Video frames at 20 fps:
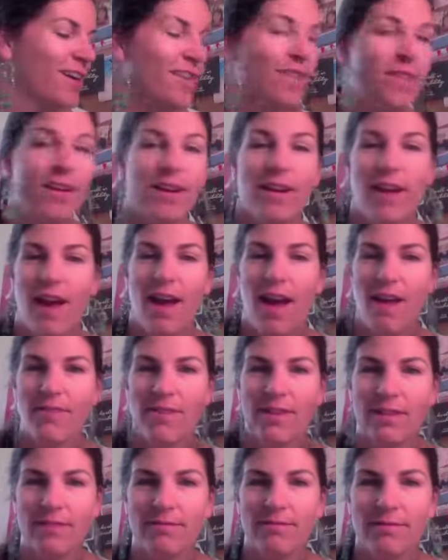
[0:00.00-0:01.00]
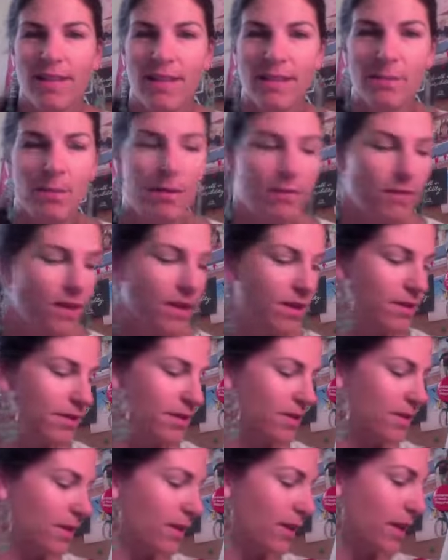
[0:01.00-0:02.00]
there you have it. That's my
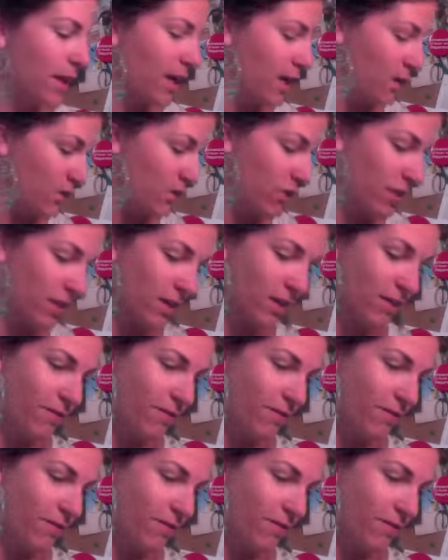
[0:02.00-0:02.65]
face. Occasionally,